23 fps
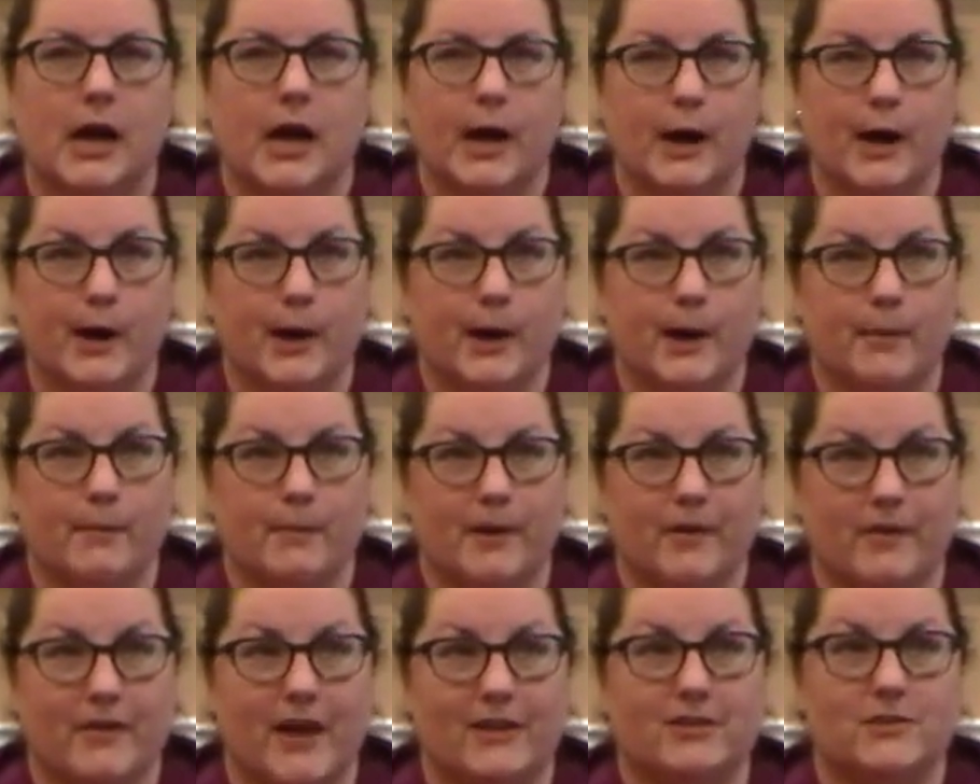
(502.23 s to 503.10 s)

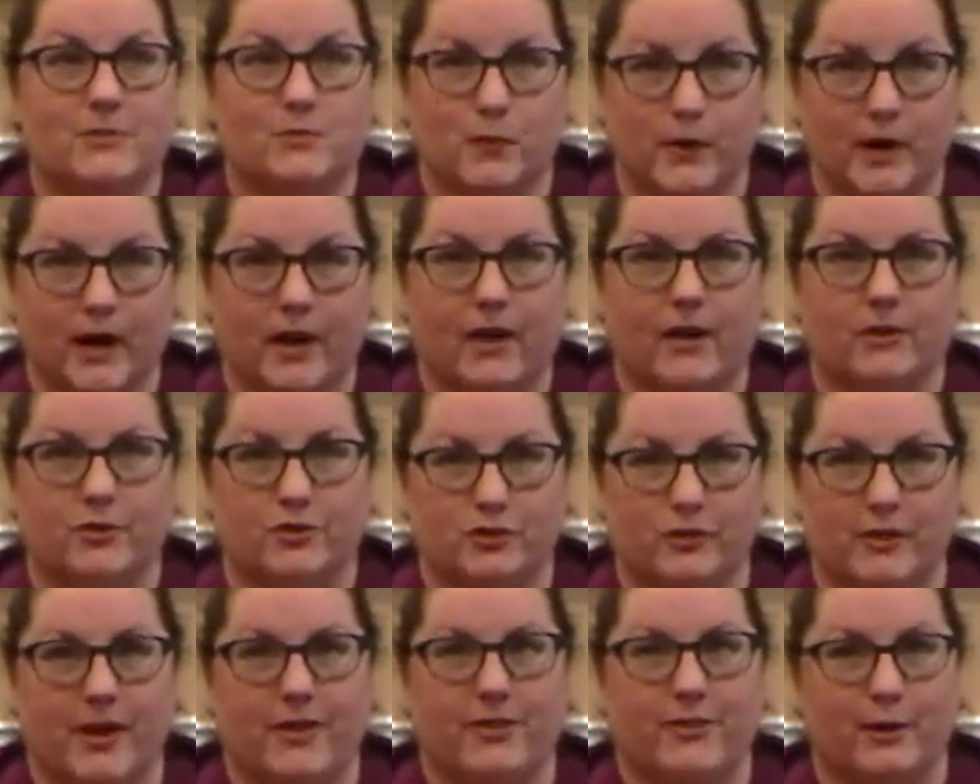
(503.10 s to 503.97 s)
And that's when on
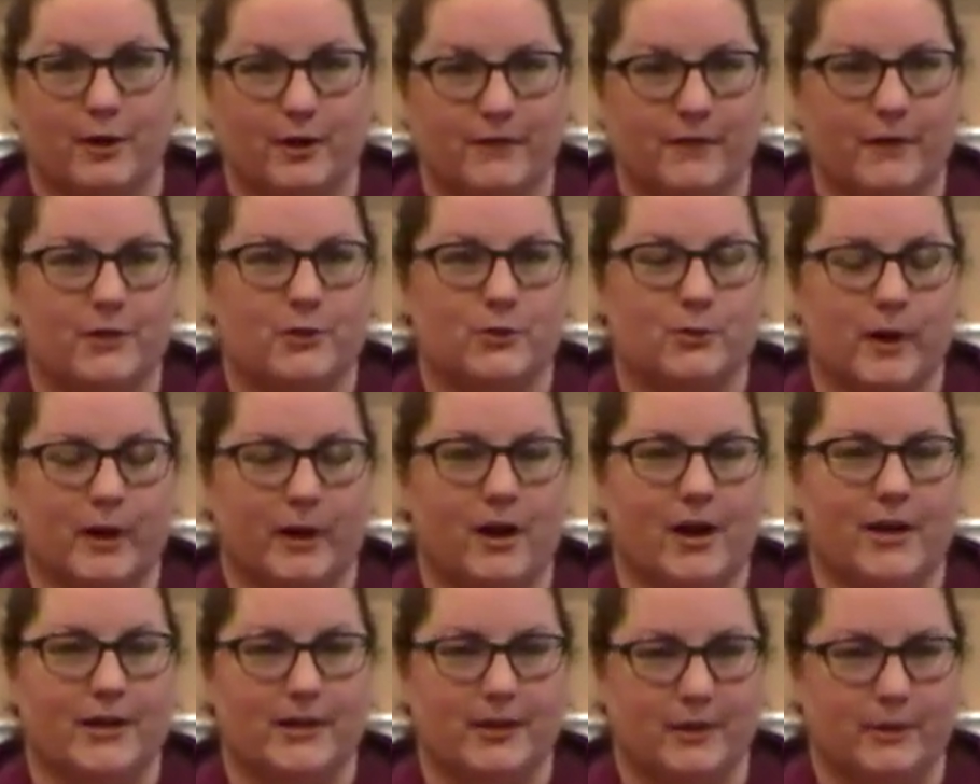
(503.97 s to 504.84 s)
July 31st, when I
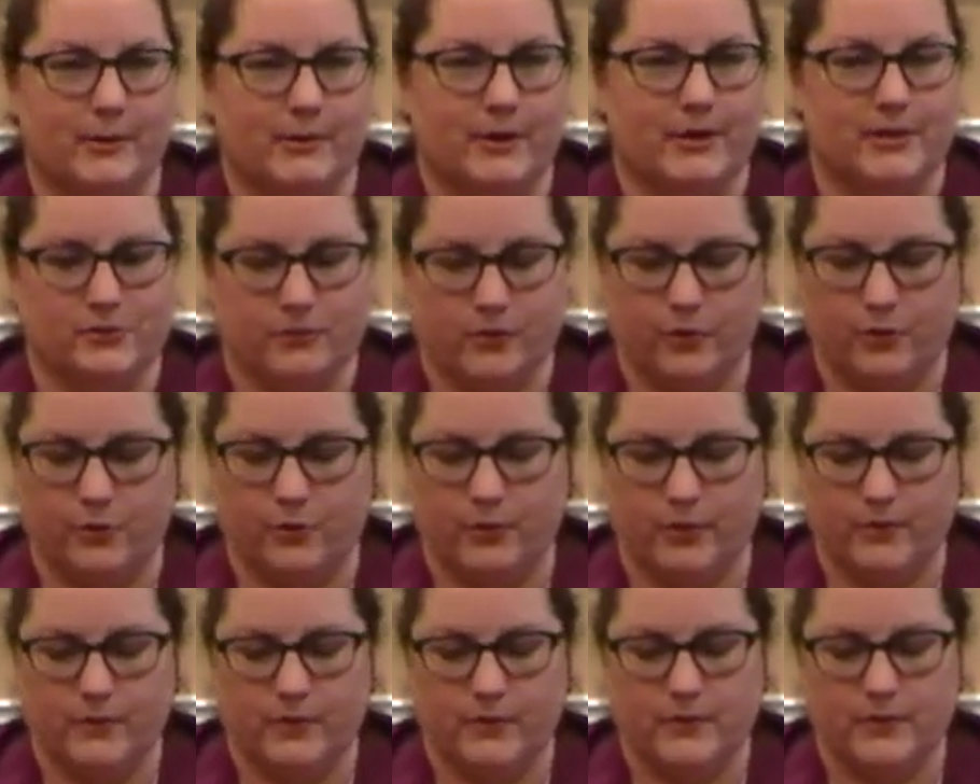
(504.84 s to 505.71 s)
got into the race for the
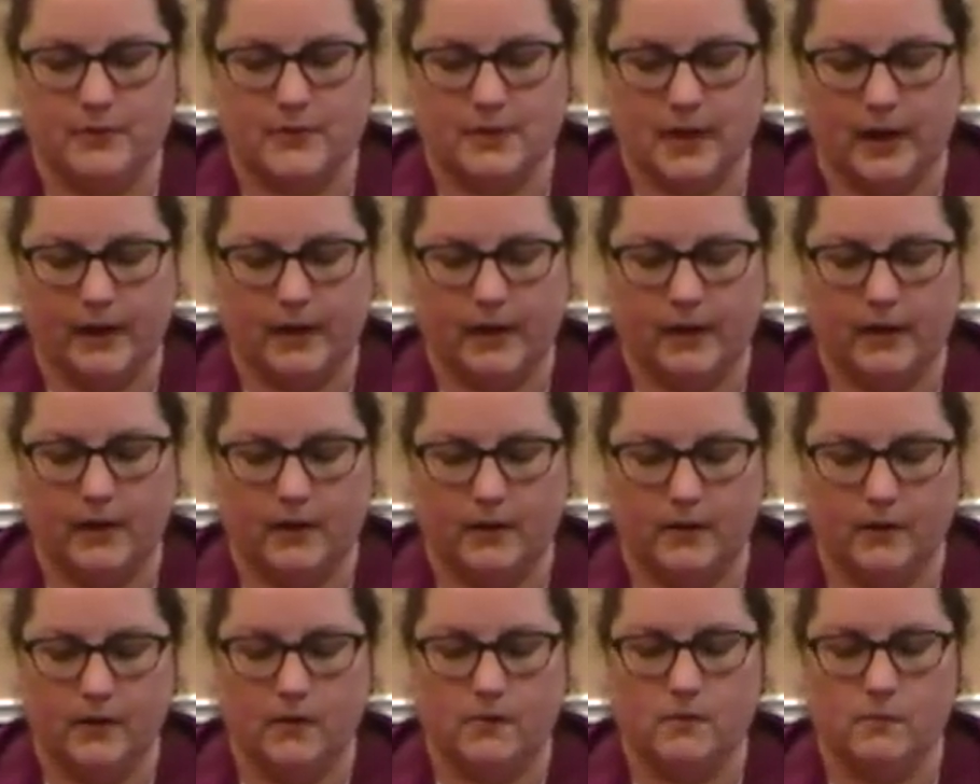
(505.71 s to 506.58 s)
352nd.
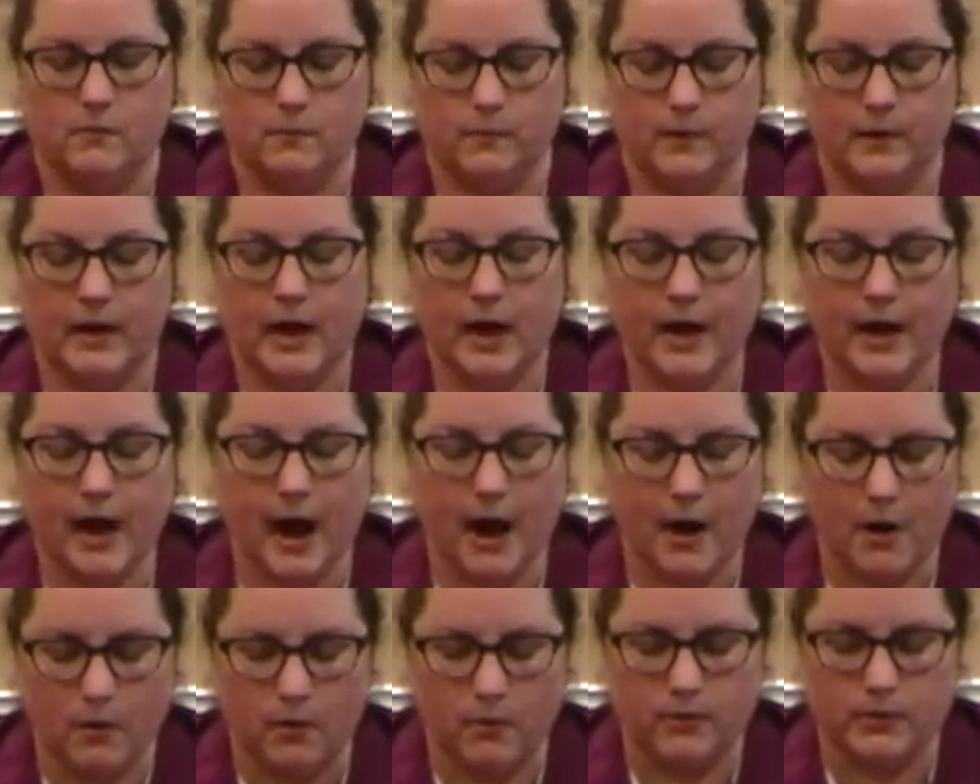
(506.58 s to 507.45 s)
And then we got
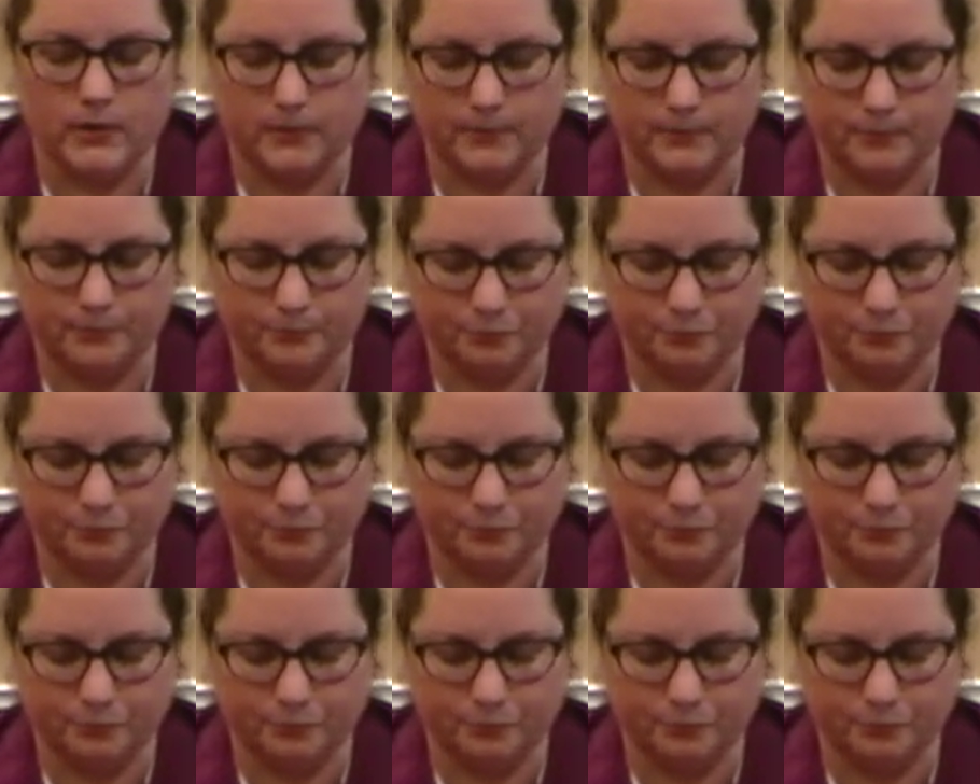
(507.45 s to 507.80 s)
out